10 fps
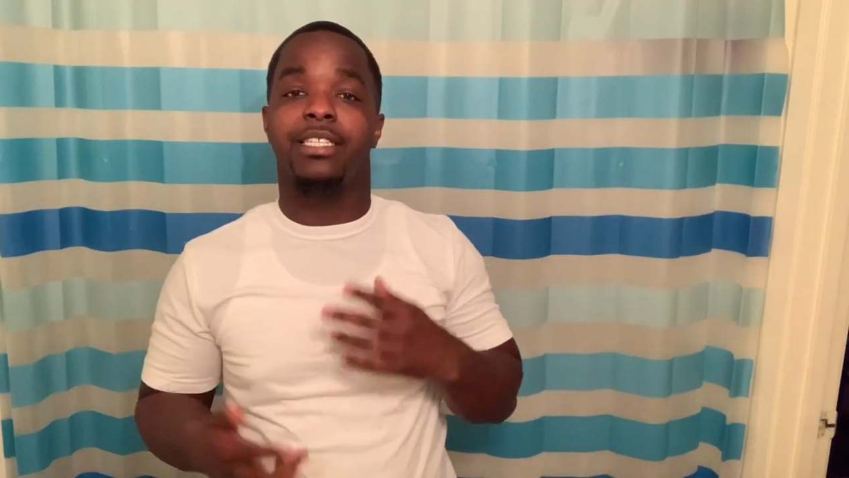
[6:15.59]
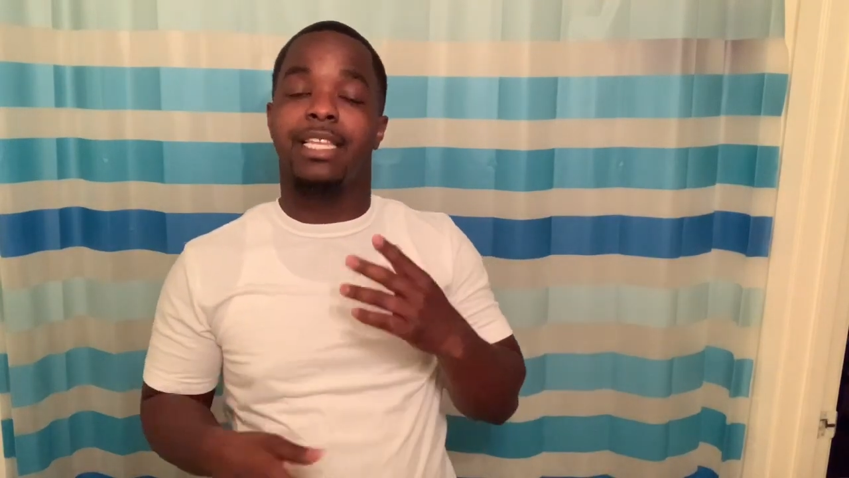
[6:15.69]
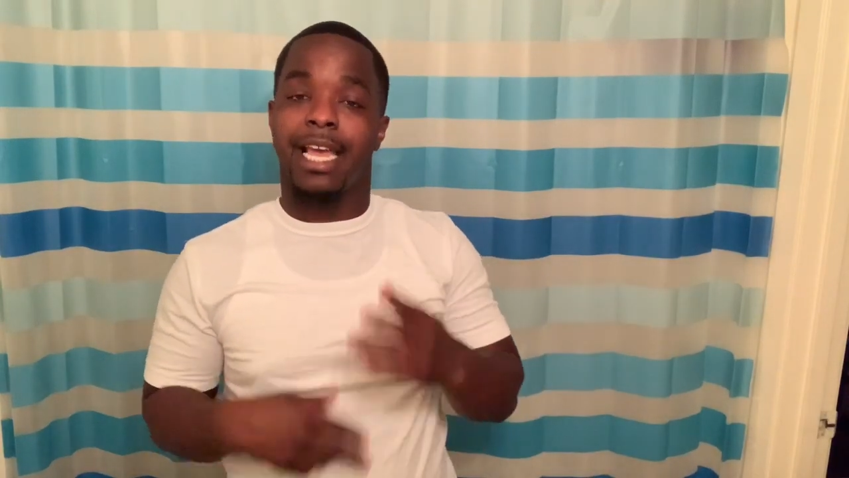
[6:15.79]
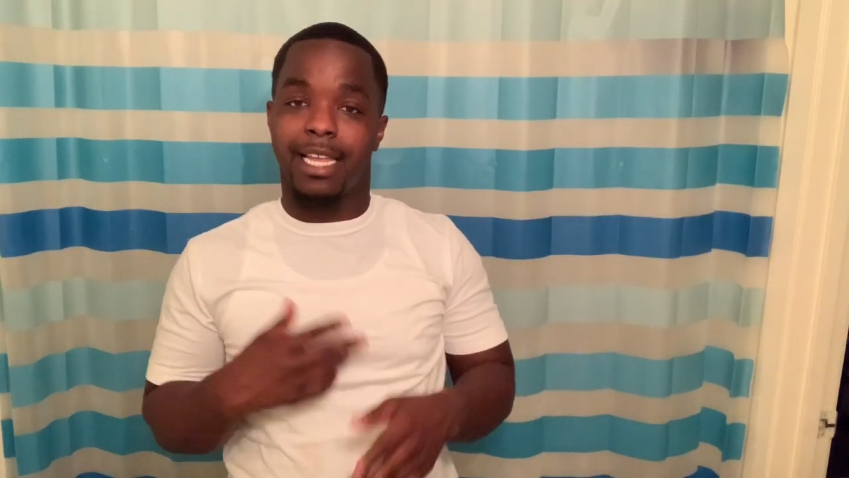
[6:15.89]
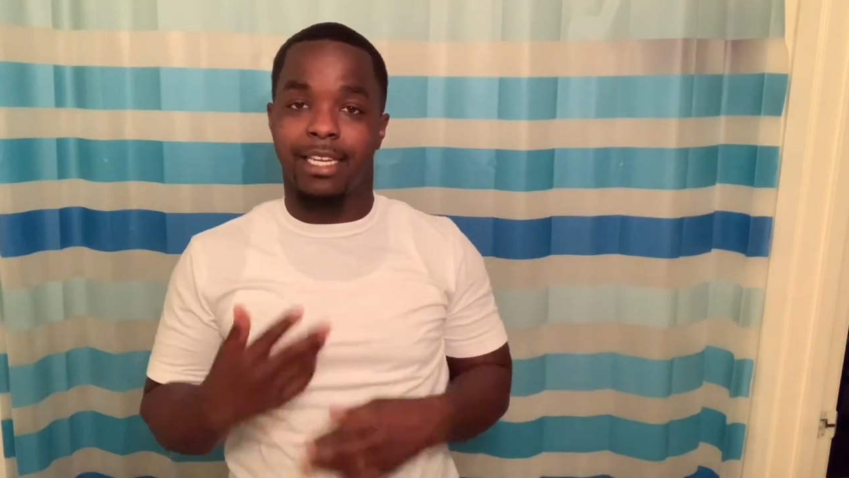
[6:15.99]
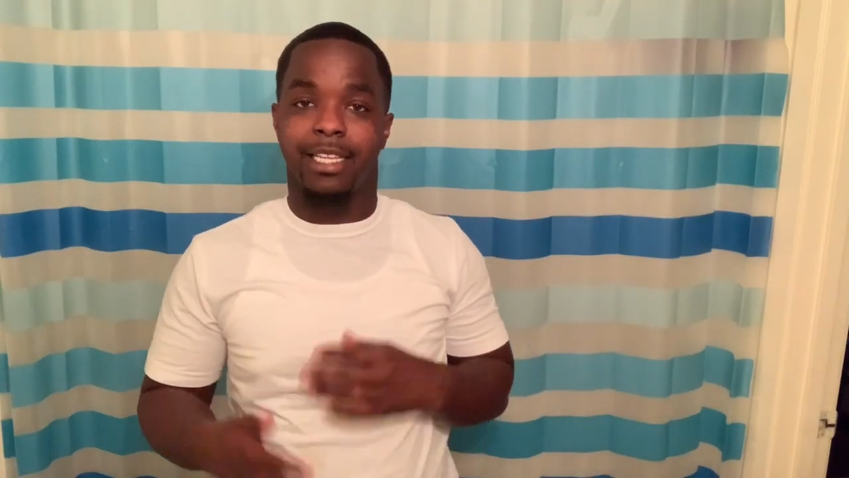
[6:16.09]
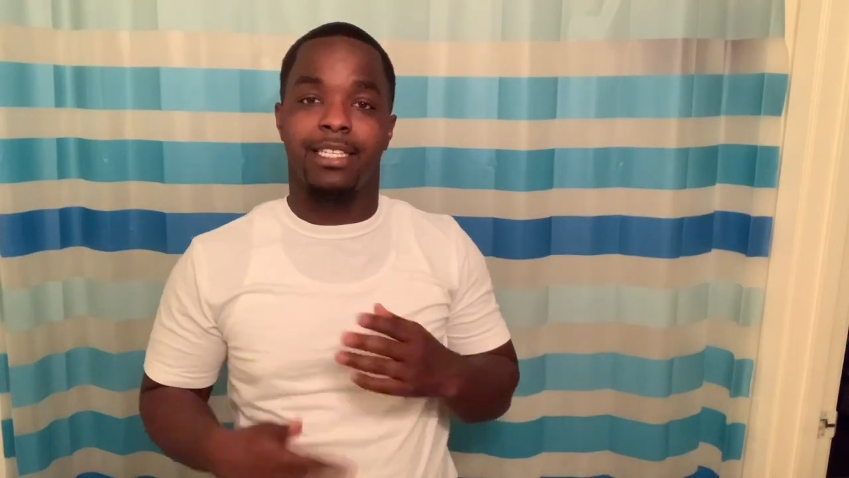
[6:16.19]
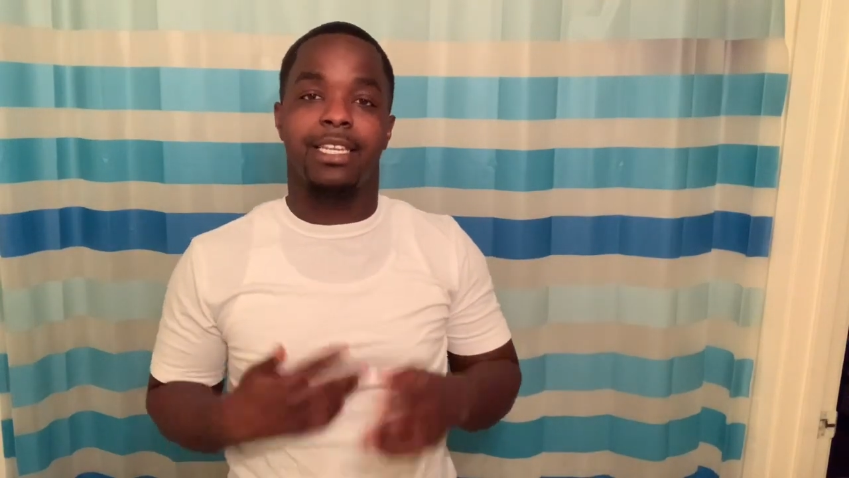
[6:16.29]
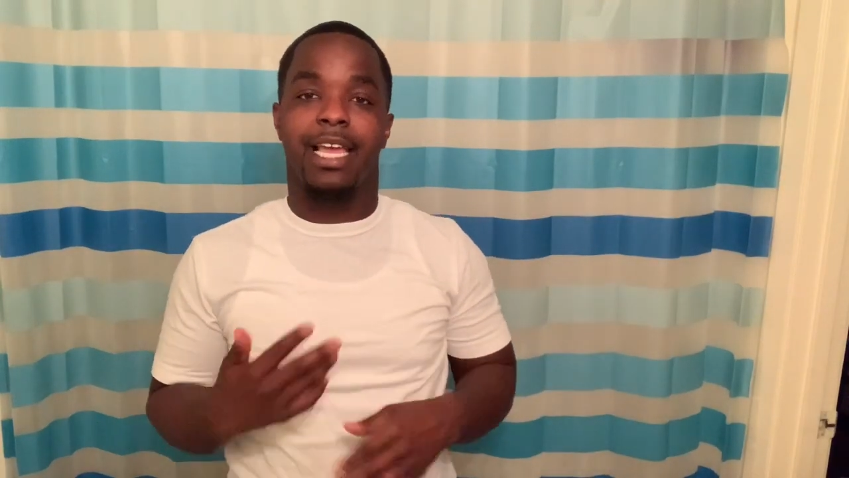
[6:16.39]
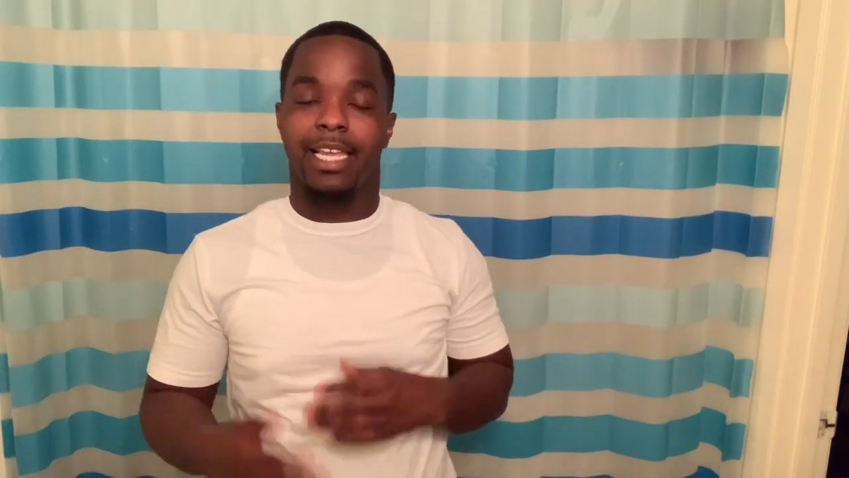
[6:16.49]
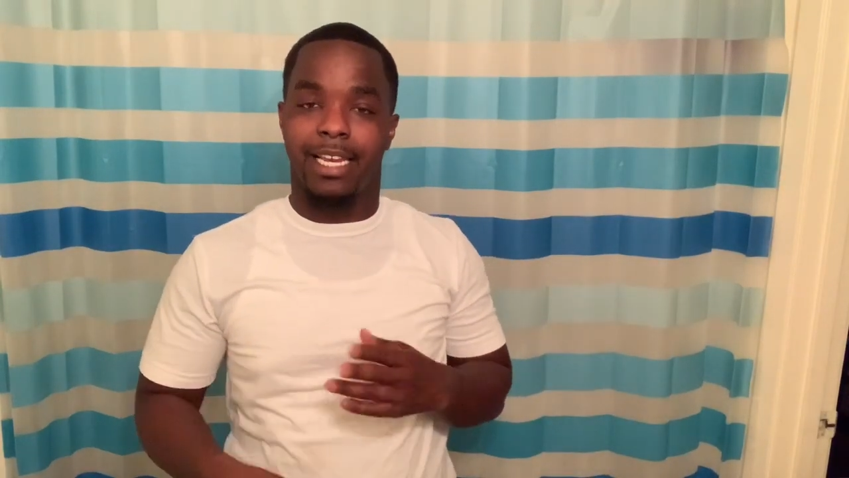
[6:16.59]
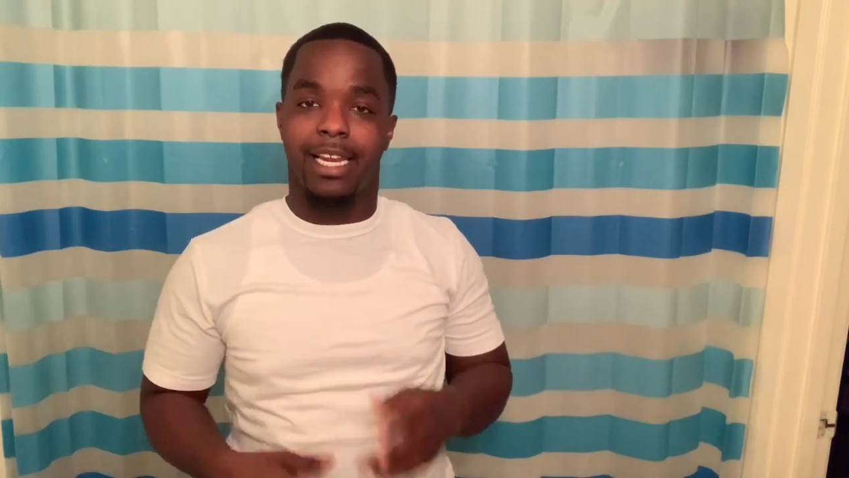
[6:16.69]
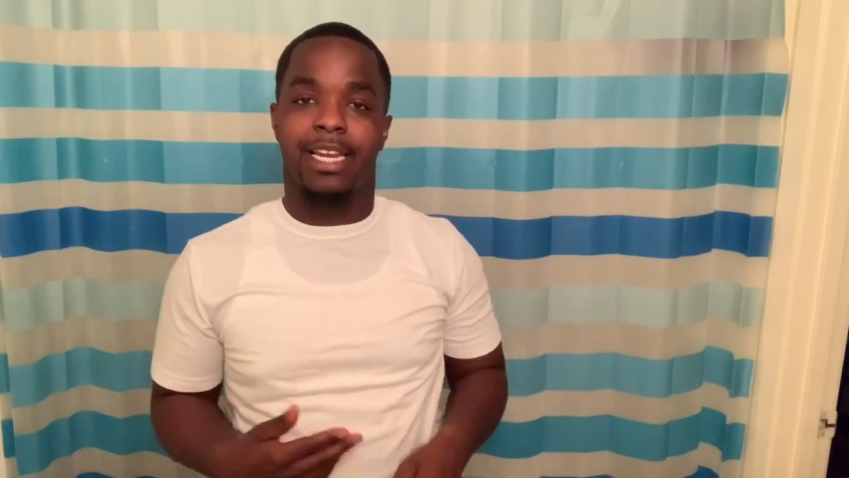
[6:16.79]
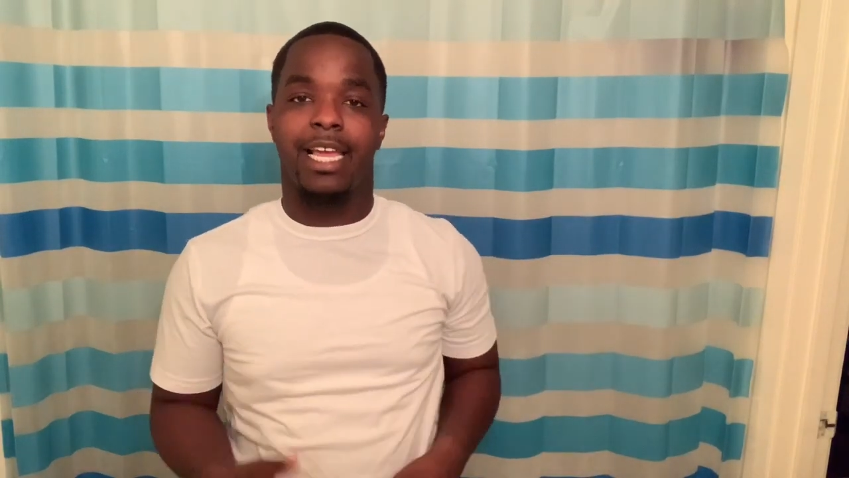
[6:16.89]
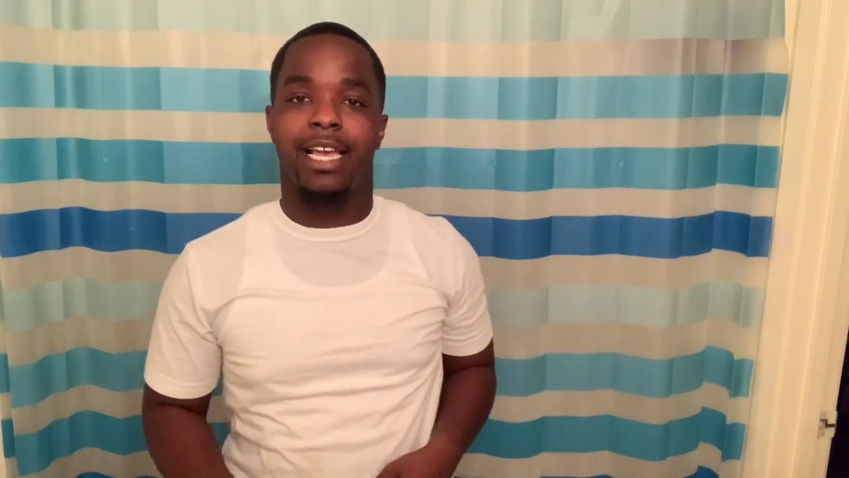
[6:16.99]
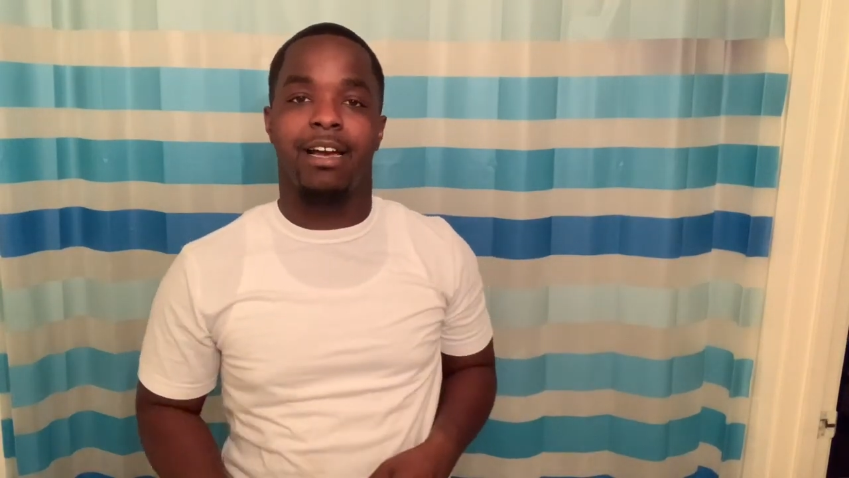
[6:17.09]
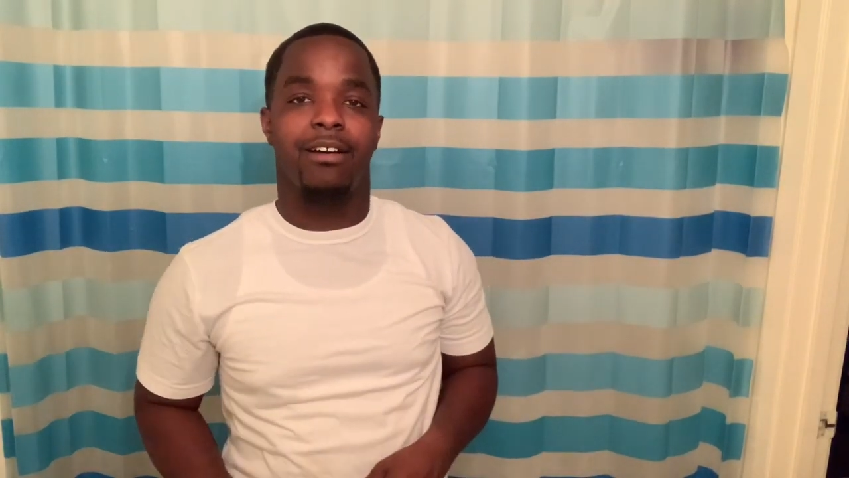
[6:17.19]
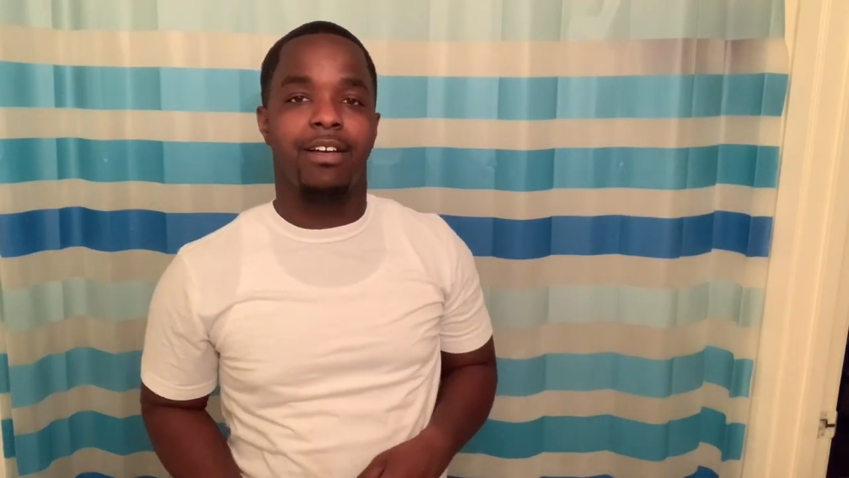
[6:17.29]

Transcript: daily, day in and day out.